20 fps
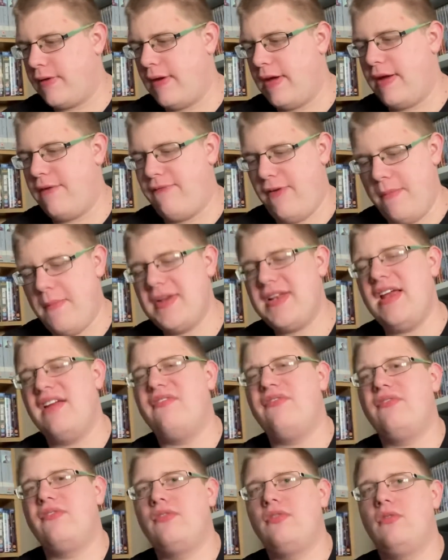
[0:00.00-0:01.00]

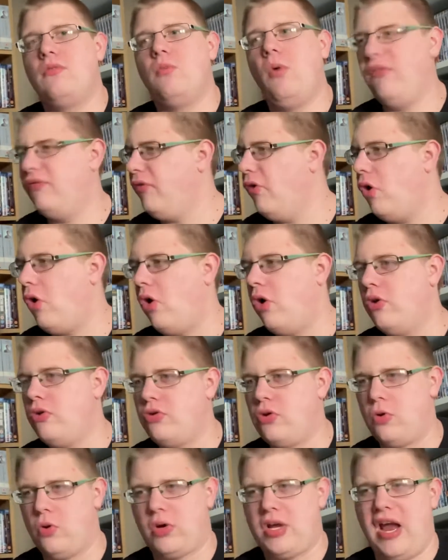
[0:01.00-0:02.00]
Affirmative. What for?
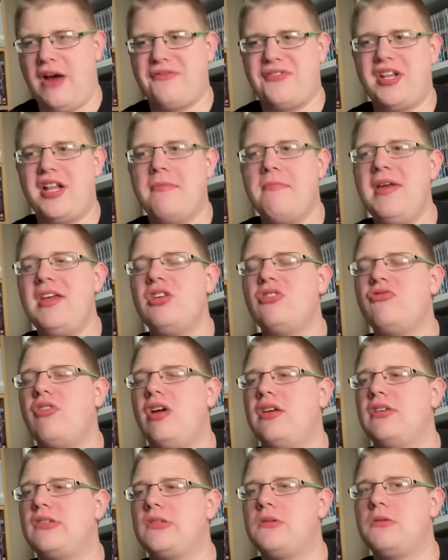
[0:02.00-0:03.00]
To look after the
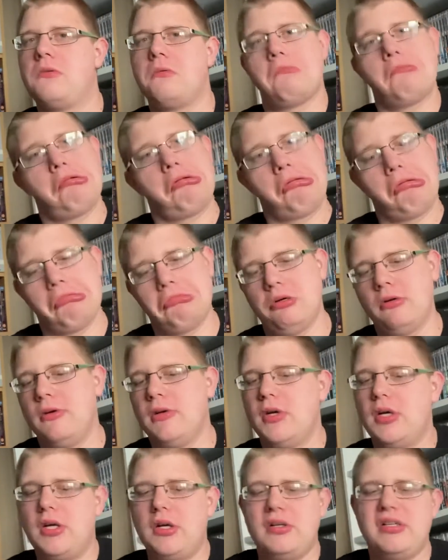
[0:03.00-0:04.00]
mistress.
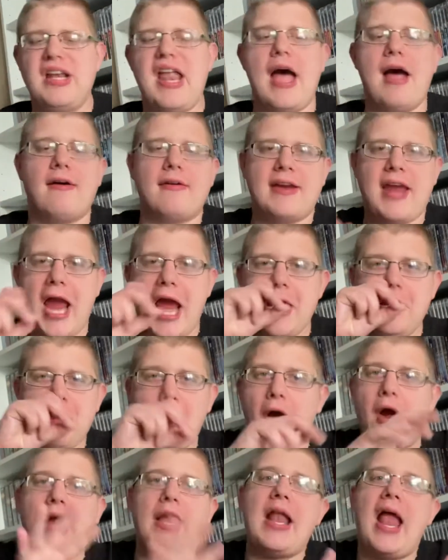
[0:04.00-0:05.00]
Now,
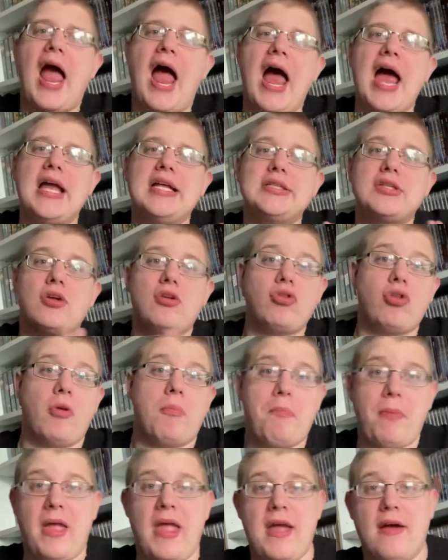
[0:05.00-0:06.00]
K-9 had the
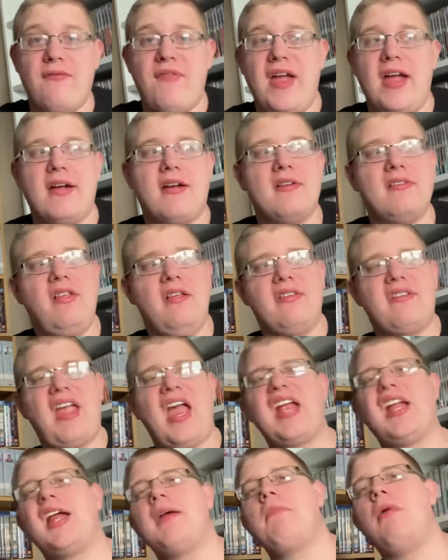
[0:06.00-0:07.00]
bit of it, because it's
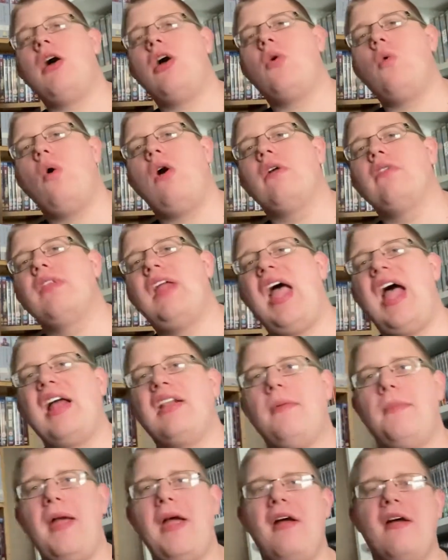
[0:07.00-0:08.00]
K-9 Mark 1. They had
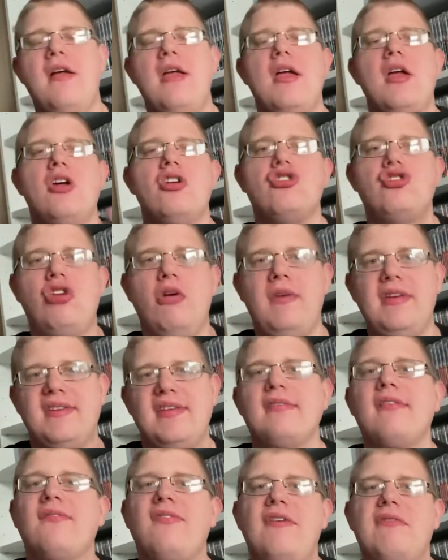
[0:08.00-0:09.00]
a bit... during
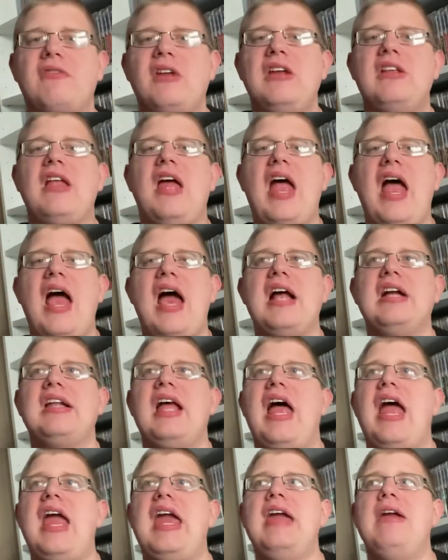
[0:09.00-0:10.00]
season 15, they had
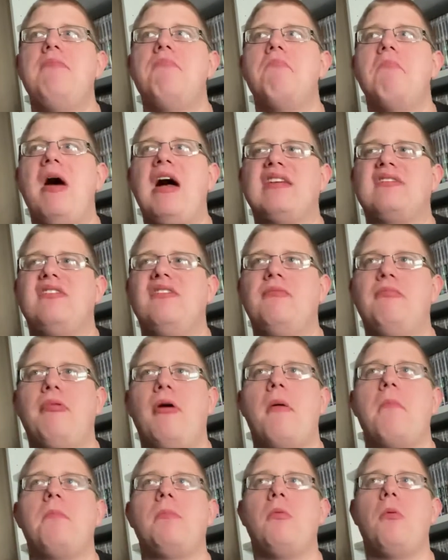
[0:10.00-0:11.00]
a massive
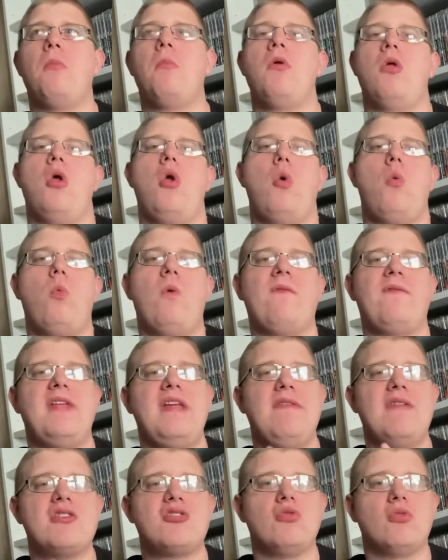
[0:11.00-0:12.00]
problem with
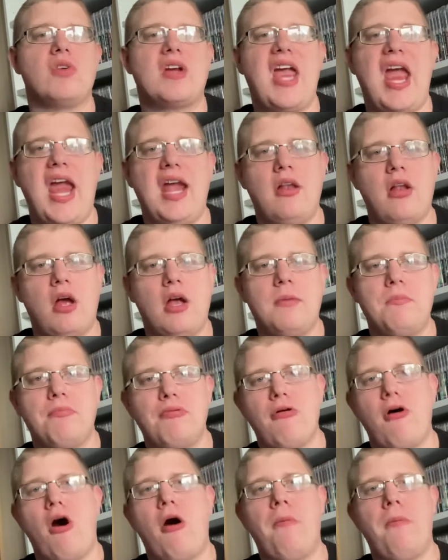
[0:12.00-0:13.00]
the original K-9
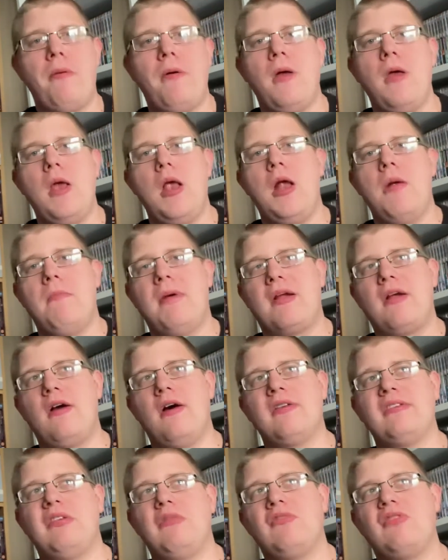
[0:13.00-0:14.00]
prop.
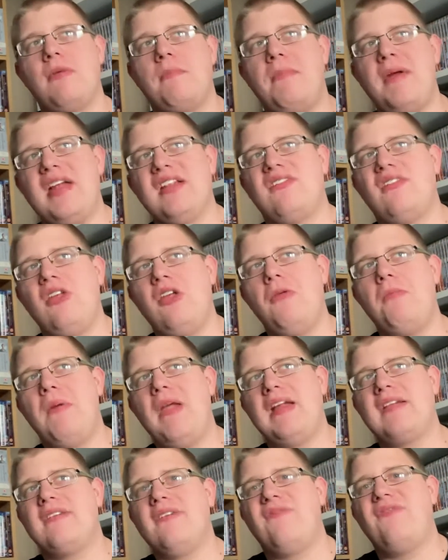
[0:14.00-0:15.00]
because it was a bit too
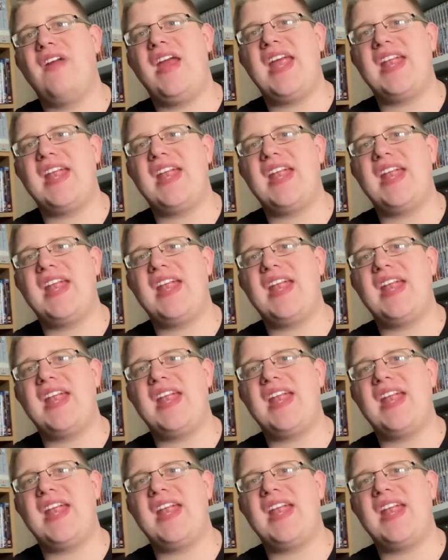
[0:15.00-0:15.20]
big to fit